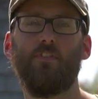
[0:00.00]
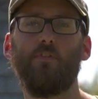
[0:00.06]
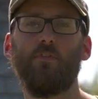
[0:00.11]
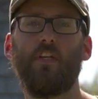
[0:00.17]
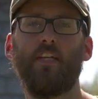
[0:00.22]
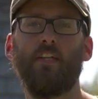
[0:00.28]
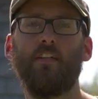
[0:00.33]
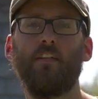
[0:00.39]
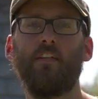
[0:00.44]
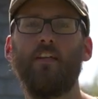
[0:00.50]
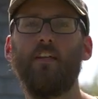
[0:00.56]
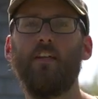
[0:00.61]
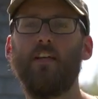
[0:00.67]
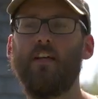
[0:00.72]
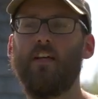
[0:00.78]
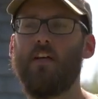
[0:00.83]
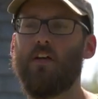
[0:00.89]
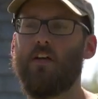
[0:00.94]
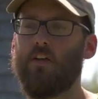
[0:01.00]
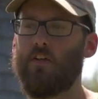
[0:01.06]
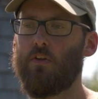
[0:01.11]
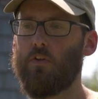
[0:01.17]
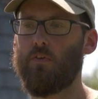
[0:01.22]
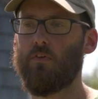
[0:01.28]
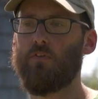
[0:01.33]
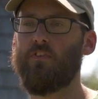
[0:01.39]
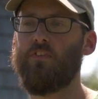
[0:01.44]
You can
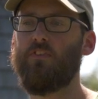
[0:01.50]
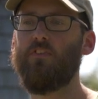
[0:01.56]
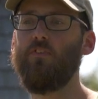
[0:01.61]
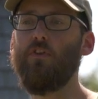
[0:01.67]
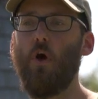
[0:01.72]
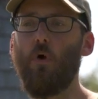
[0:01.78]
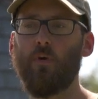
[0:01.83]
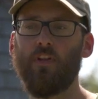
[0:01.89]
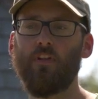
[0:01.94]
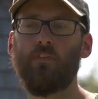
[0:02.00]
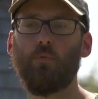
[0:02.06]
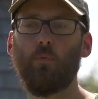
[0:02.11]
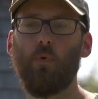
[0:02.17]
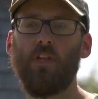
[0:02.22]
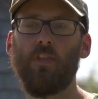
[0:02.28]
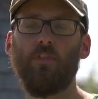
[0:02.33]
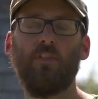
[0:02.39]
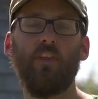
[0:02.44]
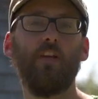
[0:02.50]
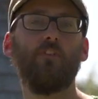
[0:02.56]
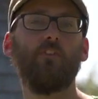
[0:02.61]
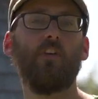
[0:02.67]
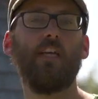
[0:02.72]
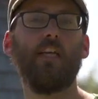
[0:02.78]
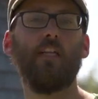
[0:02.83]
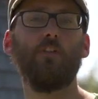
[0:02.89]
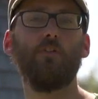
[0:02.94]
notice when things
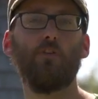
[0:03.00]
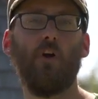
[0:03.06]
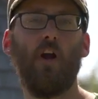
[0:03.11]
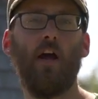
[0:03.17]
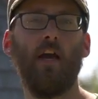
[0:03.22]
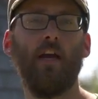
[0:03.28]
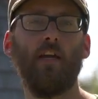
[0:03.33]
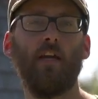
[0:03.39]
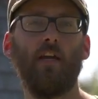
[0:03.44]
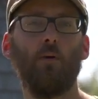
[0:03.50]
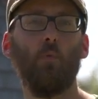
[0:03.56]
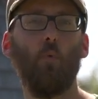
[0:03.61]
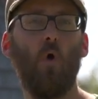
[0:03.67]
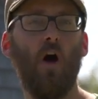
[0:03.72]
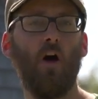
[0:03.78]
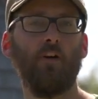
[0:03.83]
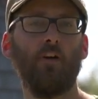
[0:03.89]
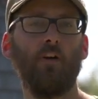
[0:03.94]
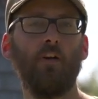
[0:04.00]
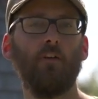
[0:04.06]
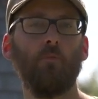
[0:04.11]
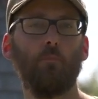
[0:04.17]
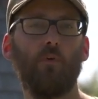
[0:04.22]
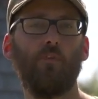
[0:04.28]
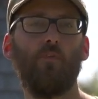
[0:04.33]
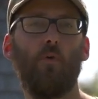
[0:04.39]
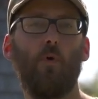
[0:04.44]
are getting dry and water
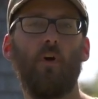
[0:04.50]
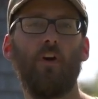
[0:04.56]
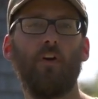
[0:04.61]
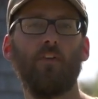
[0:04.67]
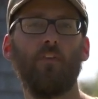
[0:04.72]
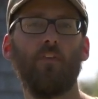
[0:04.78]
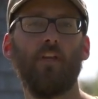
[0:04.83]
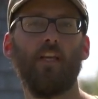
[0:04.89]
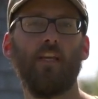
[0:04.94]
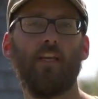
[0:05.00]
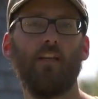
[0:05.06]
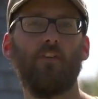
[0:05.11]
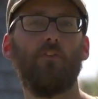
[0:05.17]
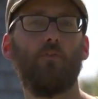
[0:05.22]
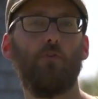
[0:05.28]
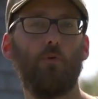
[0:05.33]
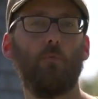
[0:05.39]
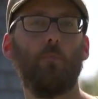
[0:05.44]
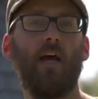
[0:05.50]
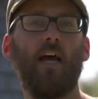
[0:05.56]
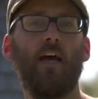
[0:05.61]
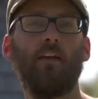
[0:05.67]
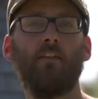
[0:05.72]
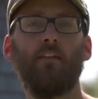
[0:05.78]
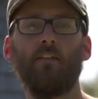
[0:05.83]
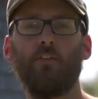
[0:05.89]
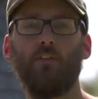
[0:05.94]
before it gets too
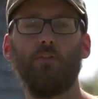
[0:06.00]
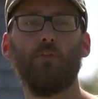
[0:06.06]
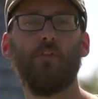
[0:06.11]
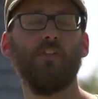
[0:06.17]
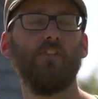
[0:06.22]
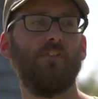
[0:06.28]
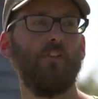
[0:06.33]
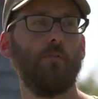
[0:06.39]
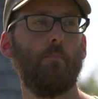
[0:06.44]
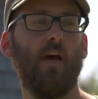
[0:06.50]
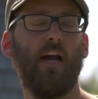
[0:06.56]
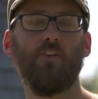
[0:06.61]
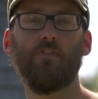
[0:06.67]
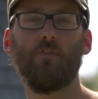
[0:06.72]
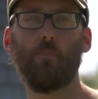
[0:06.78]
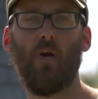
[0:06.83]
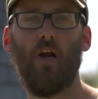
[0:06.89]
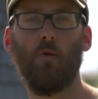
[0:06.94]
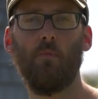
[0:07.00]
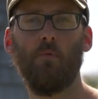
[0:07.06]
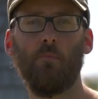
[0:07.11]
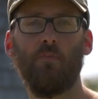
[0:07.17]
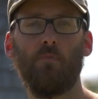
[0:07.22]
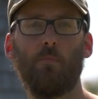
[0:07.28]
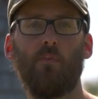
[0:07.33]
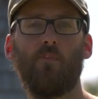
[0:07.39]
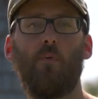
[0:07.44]
bad. You can see pest
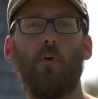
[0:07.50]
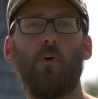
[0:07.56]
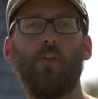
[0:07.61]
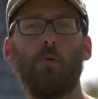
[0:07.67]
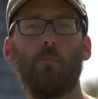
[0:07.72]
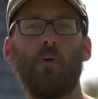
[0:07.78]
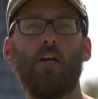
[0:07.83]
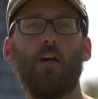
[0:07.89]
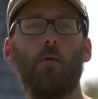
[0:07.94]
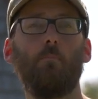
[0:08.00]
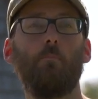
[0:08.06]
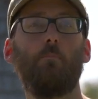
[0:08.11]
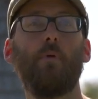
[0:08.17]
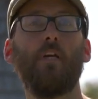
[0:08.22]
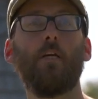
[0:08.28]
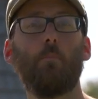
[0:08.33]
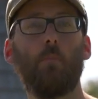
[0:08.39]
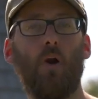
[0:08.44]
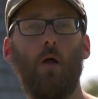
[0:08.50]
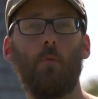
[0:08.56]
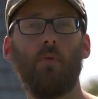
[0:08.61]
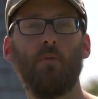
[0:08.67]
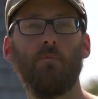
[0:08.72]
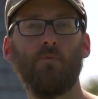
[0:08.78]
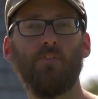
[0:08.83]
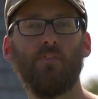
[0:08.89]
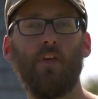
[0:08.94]
problems before they become big
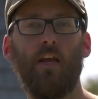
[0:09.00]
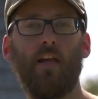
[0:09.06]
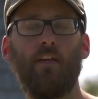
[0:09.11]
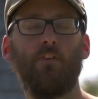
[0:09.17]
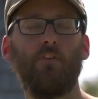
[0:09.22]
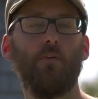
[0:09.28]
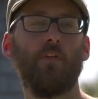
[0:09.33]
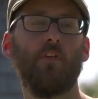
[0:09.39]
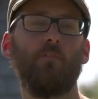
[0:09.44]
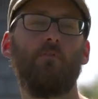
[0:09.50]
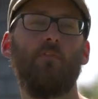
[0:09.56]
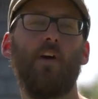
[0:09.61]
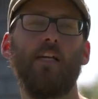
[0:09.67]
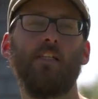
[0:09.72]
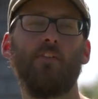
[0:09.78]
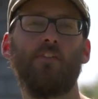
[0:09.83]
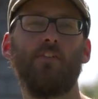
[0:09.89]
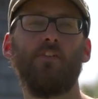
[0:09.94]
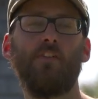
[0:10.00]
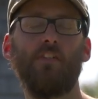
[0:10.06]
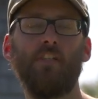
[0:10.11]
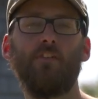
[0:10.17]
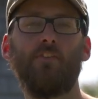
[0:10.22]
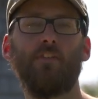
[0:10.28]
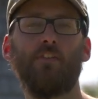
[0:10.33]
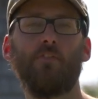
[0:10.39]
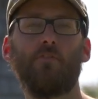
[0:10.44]
problems, and you can find
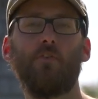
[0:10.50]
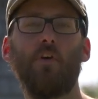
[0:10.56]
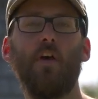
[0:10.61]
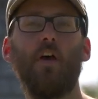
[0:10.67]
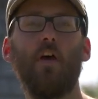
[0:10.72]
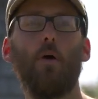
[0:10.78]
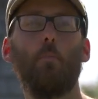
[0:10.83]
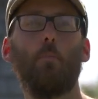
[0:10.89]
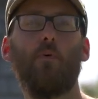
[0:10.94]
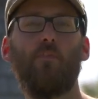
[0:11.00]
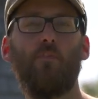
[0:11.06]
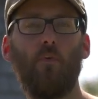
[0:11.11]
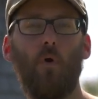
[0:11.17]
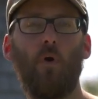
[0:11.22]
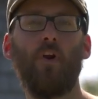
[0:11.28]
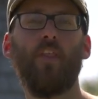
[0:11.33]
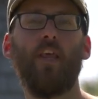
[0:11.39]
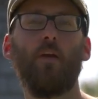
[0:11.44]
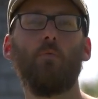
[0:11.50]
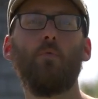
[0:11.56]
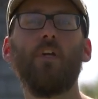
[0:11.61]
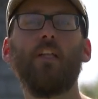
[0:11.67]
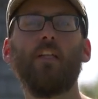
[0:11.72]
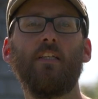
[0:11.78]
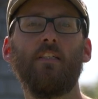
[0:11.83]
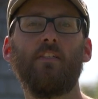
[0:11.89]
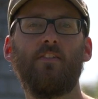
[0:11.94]
diseases before they
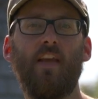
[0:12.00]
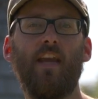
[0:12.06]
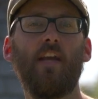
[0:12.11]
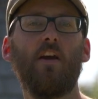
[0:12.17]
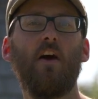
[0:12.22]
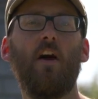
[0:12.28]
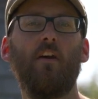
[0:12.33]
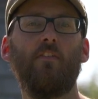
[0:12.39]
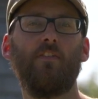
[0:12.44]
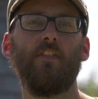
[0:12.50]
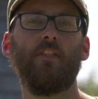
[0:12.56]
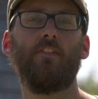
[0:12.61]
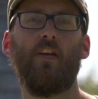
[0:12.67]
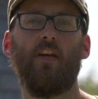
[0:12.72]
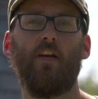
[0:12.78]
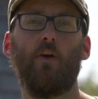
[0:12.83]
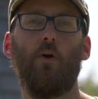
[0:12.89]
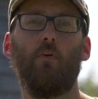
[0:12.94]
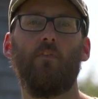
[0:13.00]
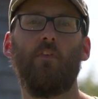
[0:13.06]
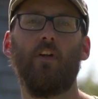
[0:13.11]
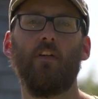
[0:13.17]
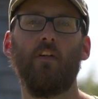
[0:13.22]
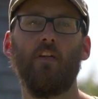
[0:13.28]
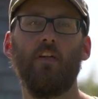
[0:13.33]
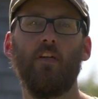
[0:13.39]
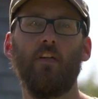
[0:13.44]
really take off and take over.